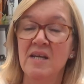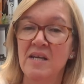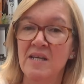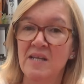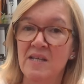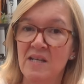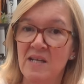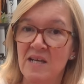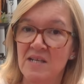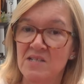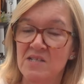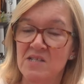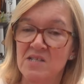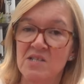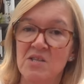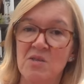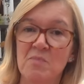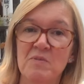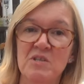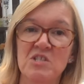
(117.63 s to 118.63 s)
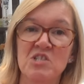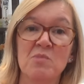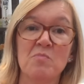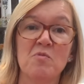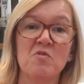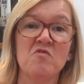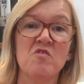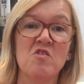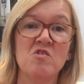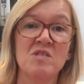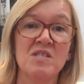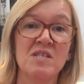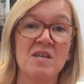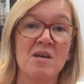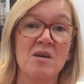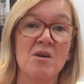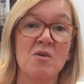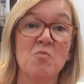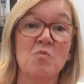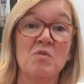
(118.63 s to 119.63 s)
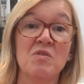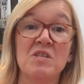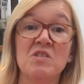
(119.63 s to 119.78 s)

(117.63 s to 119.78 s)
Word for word: In a letter to the Bishop of Auxerre with